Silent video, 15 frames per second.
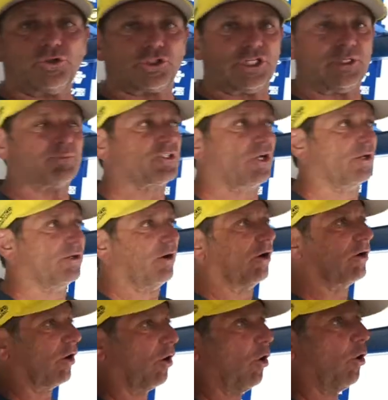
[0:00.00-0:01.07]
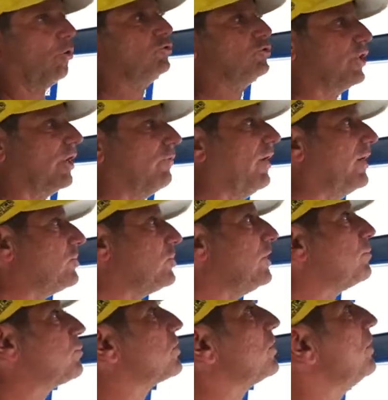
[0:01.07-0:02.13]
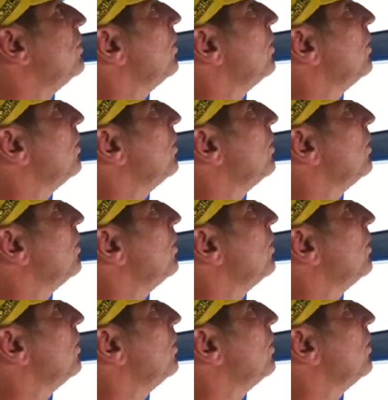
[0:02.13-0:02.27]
Jeeps, on all GenRight Jeeps,